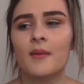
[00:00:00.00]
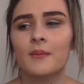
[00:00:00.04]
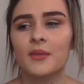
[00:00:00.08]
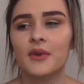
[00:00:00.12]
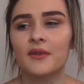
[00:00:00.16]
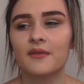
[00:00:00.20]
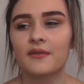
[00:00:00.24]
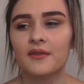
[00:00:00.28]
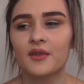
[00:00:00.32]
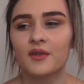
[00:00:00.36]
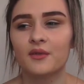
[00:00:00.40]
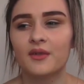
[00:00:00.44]

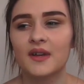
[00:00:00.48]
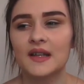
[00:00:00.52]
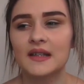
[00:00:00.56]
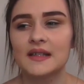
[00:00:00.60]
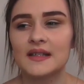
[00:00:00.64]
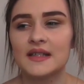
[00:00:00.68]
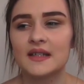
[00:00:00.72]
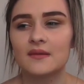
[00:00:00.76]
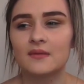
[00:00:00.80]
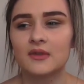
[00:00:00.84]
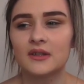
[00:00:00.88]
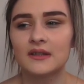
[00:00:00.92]
But for
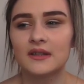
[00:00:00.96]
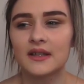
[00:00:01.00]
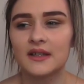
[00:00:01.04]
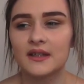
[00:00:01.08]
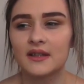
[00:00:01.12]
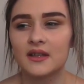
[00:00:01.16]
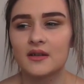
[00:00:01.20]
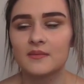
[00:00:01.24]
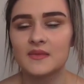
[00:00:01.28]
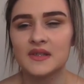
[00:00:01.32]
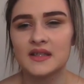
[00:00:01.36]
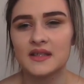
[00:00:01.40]
when someone
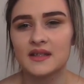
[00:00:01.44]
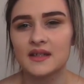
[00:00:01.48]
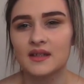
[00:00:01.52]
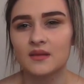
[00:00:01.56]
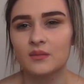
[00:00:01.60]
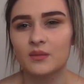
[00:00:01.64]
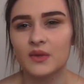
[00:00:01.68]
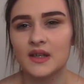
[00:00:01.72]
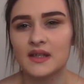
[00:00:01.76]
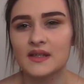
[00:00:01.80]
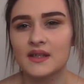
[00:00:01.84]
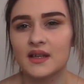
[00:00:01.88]
like comes in
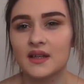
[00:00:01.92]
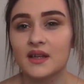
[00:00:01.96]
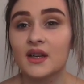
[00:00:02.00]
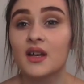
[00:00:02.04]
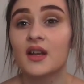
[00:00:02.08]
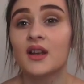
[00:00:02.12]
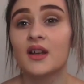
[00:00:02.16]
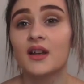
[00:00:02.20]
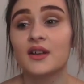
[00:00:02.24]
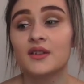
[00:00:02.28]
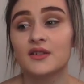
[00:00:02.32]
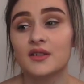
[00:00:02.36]
and be's like,
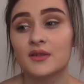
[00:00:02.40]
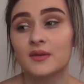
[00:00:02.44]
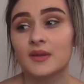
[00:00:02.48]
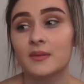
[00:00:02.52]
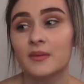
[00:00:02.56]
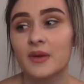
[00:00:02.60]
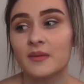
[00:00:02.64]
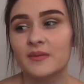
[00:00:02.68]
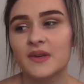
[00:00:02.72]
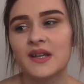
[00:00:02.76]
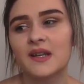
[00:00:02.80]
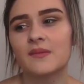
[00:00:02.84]
don't want
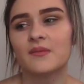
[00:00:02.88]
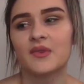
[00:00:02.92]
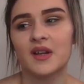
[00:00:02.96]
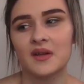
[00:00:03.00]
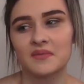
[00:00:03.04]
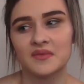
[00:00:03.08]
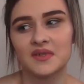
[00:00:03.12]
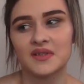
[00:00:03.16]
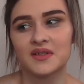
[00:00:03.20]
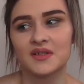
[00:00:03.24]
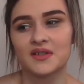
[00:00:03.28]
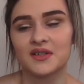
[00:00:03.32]
to be mean, but
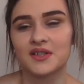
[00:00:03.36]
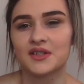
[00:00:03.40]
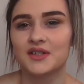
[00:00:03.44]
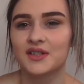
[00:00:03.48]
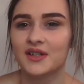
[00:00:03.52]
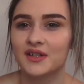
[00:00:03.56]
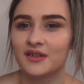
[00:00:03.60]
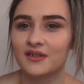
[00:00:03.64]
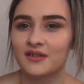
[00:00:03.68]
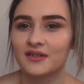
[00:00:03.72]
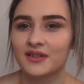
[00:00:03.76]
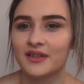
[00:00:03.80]
I'm just gonna
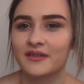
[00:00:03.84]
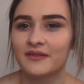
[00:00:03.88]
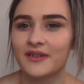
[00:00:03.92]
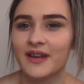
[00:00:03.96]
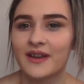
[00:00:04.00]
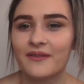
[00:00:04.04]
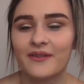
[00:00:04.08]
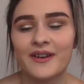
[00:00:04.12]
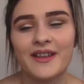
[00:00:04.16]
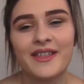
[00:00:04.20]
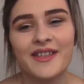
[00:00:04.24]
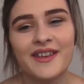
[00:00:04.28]
shit all over
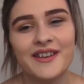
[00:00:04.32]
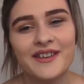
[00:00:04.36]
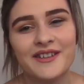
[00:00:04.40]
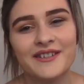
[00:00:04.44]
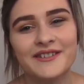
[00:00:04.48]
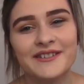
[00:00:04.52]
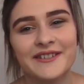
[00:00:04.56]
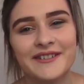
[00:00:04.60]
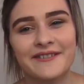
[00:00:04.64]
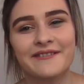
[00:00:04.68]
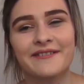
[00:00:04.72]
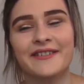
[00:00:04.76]
everything
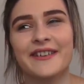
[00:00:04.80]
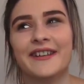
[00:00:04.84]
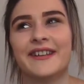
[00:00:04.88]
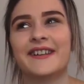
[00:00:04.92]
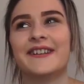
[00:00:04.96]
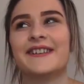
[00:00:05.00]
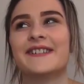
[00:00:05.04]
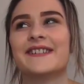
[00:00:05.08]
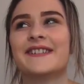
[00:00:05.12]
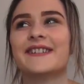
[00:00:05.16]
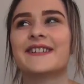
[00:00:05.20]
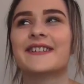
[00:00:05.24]
you're doing,
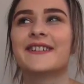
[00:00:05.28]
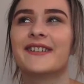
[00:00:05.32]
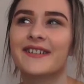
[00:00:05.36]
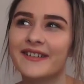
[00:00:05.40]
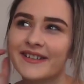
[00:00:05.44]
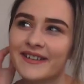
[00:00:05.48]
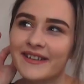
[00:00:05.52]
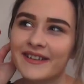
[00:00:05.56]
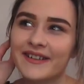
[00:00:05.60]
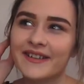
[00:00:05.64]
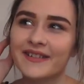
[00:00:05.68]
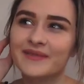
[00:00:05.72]
it's just kind
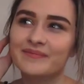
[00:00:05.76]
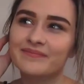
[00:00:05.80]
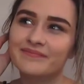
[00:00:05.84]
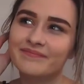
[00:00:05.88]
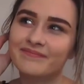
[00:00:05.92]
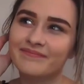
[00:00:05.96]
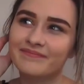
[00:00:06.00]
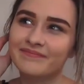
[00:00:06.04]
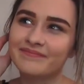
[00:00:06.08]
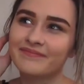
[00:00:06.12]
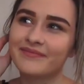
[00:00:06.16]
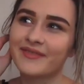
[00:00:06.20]
of like,
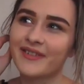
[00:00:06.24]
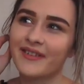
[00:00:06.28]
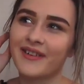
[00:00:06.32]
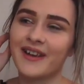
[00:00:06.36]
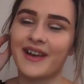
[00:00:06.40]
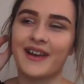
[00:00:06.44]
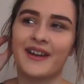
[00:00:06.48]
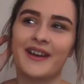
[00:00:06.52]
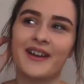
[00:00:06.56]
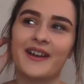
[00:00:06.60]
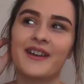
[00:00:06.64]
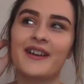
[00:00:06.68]
mm,
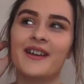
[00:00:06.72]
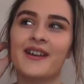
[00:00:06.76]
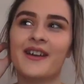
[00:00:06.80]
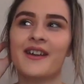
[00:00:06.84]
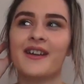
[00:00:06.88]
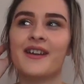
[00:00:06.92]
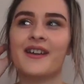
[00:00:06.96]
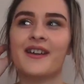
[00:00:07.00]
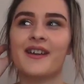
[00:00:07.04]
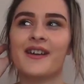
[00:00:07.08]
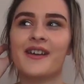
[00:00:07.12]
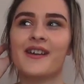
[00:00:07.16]
okay.
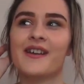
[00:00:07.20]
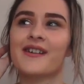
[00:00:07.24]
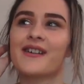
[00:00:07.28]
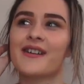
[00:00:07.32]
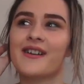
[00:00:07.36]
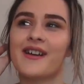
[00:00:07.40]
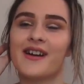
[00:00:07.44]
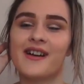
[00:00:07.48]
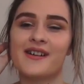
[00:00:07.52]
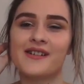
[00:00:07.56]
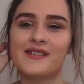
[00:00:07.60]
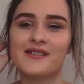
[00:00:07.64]

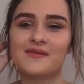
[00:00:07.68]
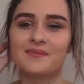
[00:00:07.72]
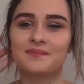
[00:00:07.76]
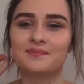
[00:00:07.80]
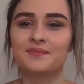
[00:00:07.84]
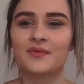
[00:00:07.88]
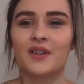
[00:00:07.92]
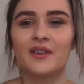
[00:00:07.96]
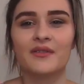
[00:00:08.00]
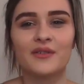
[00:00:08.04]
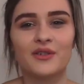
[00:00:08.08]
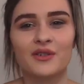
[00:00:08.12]

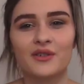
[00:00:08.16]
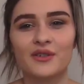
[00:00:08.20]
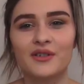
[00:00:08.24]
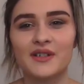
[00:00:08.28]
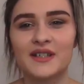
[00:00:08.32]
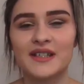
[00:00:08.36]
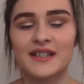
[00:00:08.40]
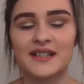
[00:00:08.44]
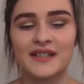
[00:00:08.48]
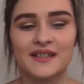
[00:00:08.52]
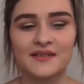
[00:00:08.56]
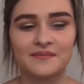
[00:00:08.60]
Um, of
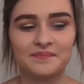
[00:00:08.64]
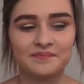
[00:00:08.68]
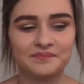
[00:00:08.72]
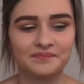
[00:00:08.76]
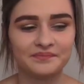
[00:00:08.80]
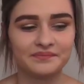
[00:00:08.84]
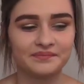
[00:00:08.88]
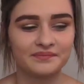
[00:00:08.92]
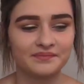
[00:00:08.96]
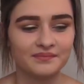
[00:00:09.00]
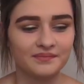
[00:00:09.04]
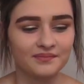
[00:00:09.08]
course,
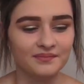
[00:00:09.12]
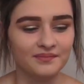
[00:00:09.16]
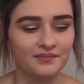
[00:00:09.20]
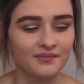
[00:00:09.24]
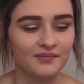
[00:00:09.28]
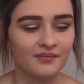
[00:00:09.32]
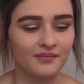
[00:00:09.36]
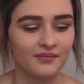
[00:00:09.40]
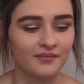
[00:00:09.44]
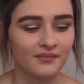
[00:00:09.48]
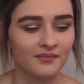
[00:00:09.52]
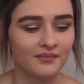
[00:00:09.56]

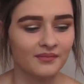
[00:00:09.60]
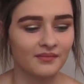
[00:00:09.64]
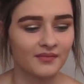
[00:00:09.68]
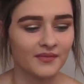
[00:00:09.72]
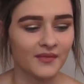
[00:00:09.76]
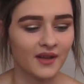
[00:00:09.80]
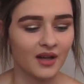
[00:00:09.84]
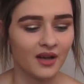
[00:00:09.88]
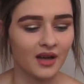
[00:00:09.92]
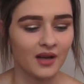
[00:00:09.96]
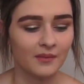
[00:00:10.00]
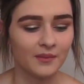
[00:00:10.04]

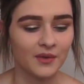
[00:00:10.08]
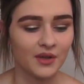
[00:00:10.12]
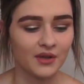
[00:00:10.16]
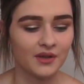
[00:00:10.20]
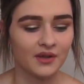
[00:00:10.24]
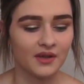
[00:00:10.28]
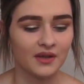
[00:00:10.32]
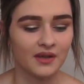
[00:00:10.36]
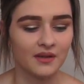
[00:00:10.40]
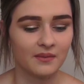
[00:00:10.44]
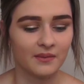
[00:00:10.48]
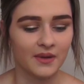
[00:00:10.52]
I'm
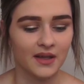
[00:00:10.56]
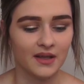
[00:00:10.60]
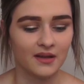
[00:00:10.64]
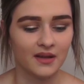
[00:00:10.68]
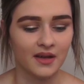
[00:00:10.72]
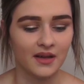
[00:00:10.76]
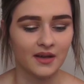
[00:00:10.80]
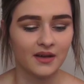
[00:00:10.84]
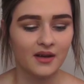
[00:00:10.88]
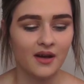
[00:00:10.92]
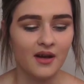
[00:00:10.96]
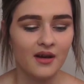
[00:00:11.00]
not gonna be
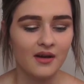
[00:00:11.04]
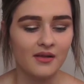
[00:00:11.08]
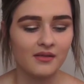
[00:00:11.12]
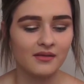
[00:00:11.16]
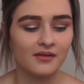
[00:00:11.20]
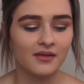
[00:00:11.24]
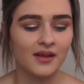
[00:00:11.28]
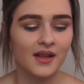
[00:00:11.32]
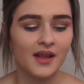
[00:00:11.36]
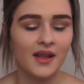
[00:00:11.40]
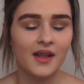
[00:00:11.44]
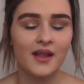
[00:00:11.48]
like,
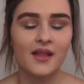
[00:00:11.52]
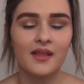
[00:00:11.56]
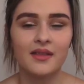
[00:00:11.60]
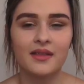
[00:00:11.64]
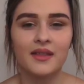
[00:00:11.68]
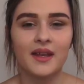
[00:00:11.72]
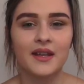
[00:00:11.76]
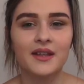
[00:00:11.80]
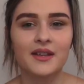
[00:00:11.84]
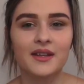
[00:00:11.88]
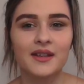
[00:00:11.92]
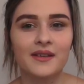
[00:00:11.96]
oh,
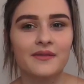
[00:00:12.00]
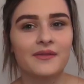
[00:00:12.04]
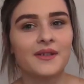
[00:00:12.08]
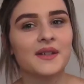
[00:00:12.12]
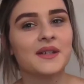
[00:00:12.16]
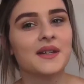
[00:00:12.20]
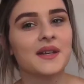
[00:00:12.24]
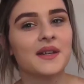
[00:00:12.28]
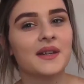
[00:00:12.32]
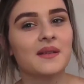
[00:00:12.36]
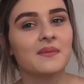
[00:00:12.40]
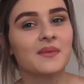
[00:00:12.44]
thank you for
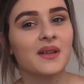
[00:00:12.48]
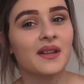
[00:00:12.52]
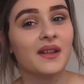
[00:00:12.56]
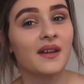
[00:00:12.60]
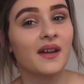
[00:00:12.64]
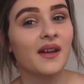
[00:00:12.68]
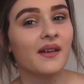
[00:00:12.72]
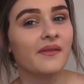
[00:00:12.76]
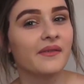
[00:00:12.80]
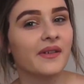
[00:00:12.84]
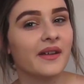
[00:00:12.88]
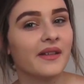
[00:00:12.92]
telling me
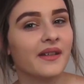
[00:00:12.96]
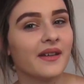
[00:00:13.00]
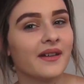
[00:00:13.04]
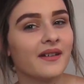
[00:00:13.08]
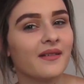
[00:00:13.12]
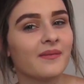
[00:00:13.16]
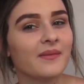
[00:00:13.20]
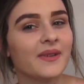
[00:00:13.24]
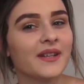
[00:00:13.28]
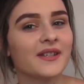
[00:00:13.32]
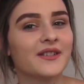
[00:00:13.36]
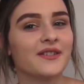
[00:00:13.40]
that everything
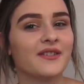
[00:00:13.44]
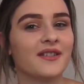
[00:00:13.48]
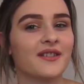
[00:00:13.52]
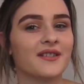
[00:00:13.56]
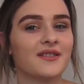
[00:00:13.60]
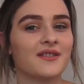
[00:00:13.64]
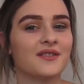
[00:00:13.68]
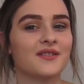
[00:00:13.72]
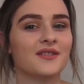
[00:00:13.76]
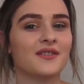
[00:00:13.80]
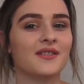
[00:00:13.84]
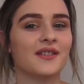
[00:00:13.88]
I've been trying
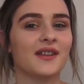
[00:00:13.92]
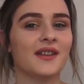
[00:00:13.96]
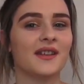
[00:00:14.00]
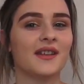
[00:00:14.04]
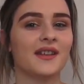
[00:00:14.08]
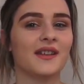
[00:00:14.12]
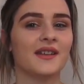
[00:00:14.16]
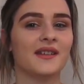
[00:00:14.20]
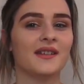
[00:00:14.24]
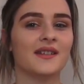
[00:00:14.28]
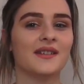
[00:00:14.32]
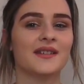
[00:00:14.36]
to
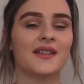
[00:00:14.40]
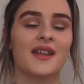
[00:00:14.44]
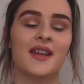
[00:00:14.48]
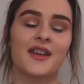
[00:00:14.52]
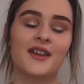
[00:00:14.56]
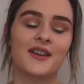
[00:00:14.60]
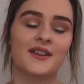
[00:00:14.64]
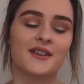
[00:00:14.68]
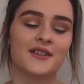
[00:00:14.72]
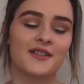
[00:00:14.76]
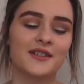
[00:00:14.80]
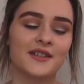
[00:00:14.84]
do is
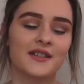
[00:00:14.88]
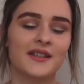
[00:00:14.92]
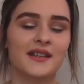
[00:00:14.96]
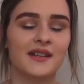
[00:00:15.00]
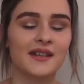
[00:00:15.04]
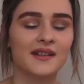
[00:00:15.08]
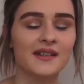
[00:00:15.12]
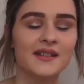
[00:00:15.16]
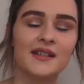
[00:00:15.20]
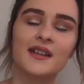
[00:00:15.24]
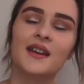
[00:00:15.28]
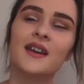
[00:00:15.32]

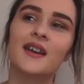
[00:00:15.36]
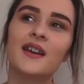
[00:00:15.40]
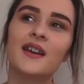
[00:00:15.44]
shit.